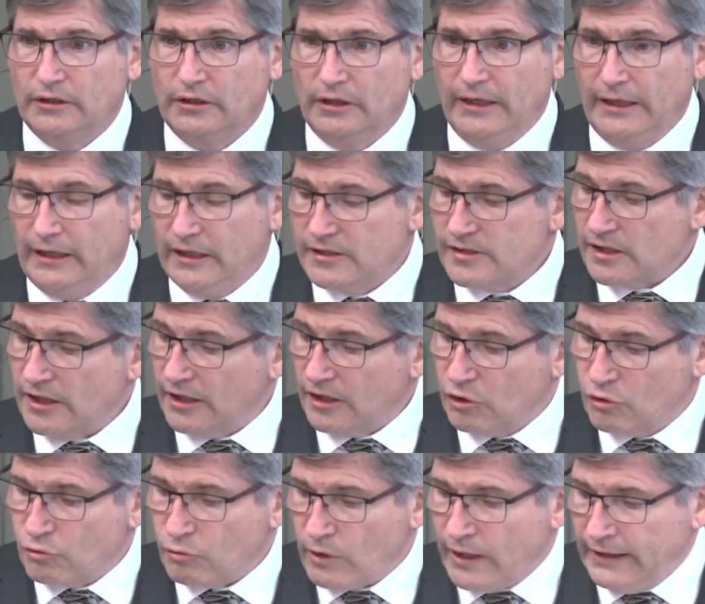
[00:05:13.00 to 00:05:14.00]
And it's a
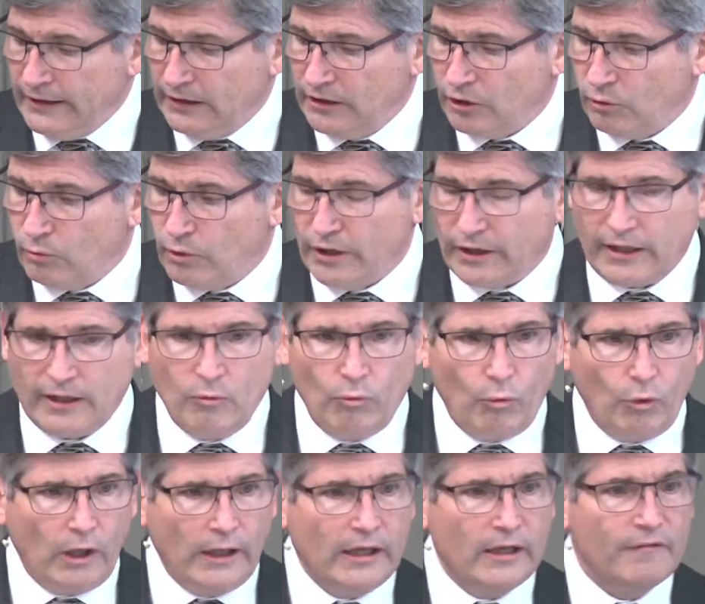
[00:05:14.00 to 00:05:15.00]
great little work. And
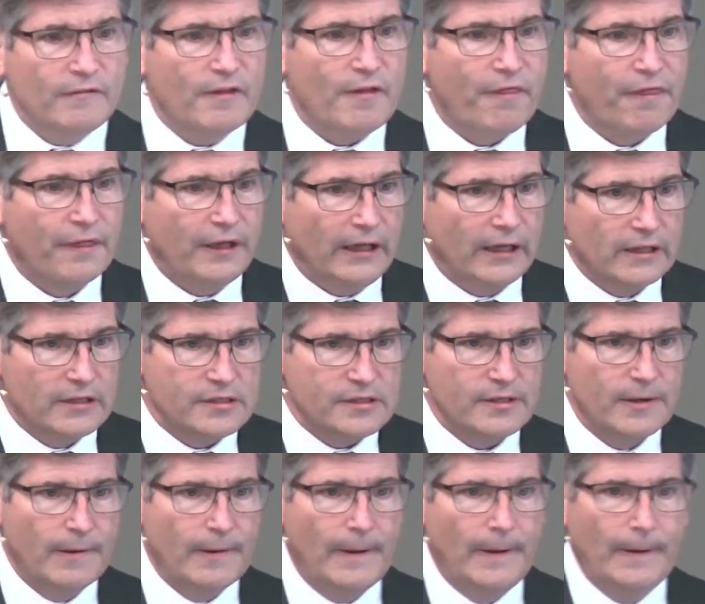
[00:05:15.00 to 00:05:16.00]
one of the things
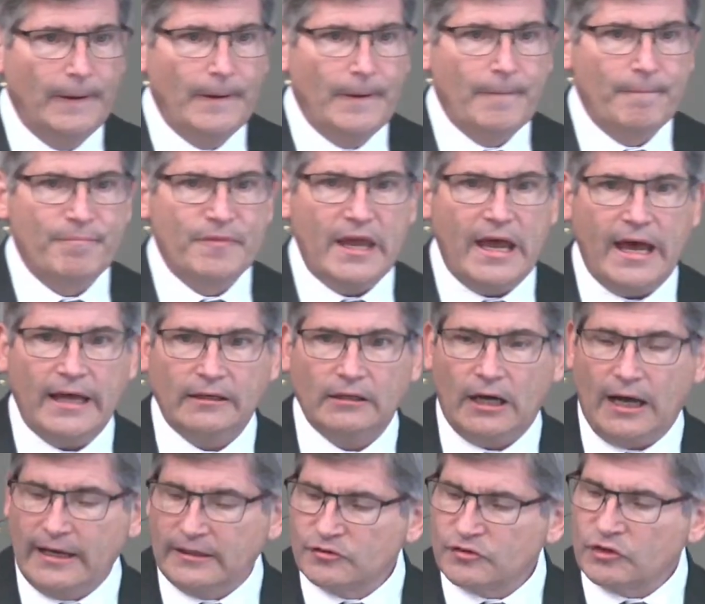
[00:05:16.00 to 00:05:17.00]
that
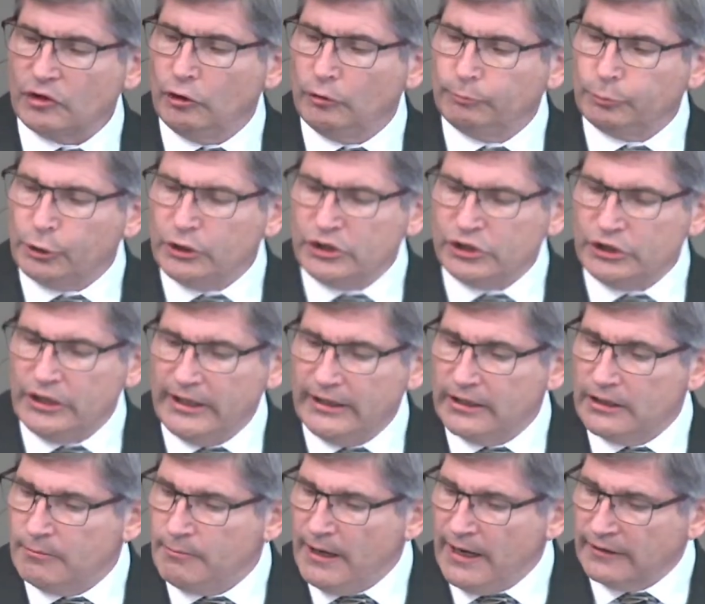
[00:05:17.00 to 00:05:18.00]
I so
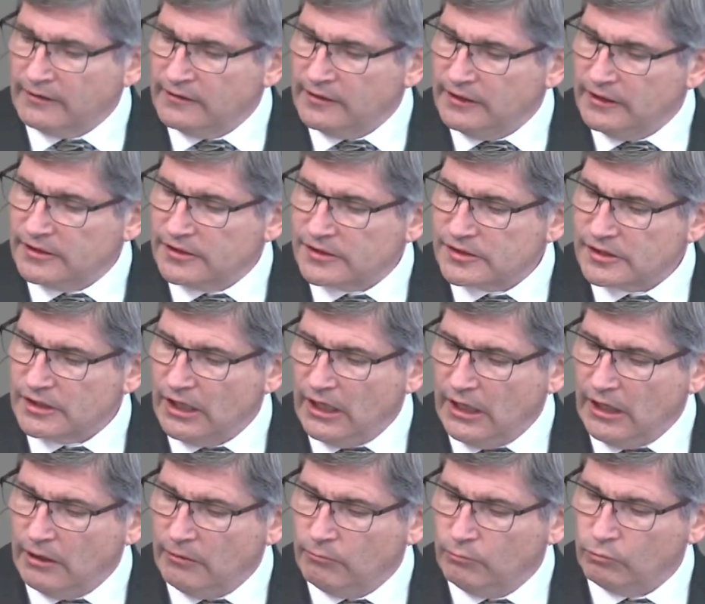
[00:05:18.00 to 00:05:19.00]
appreciated about this
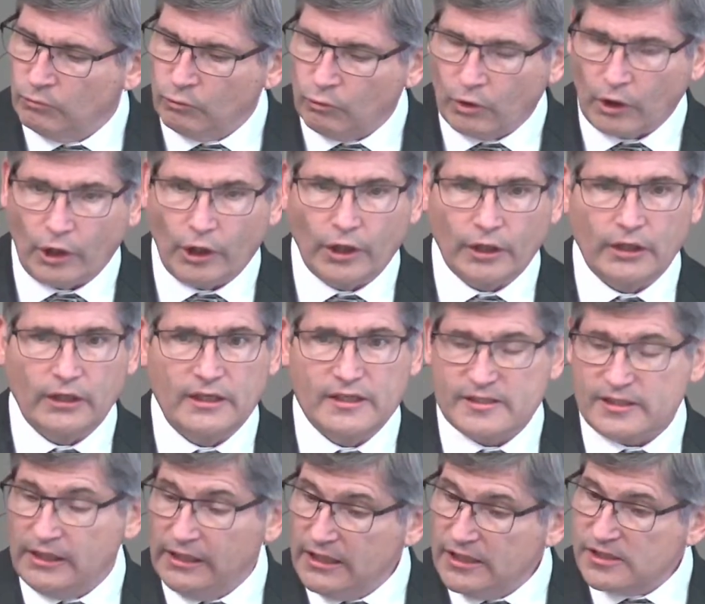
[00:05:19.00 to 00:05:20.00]
um, work, it's
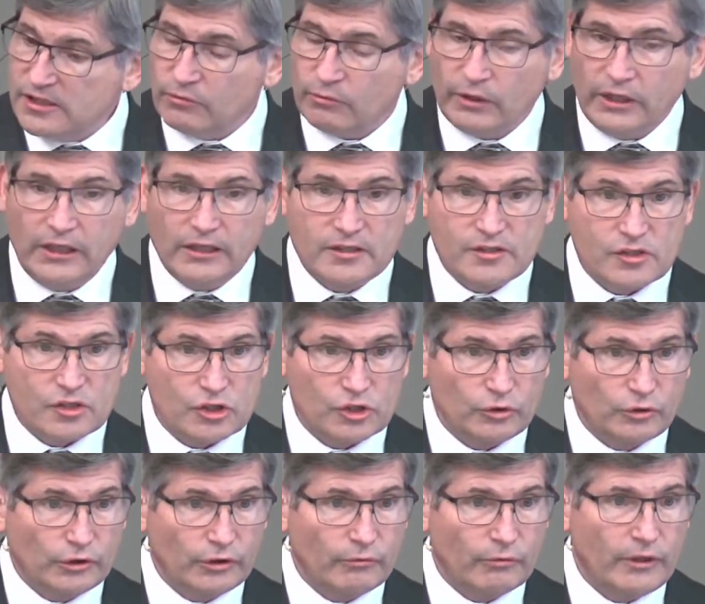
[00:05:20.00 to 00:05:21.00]
an easy read, it's a
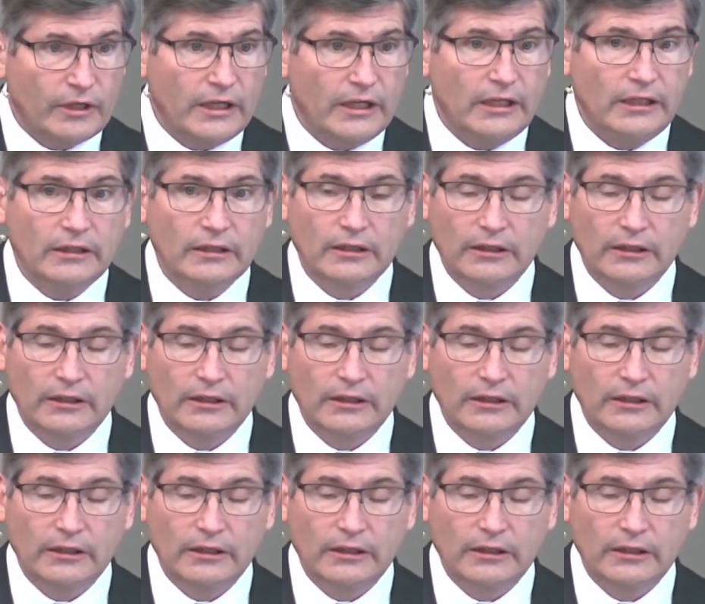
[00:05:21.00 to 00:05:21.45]
short read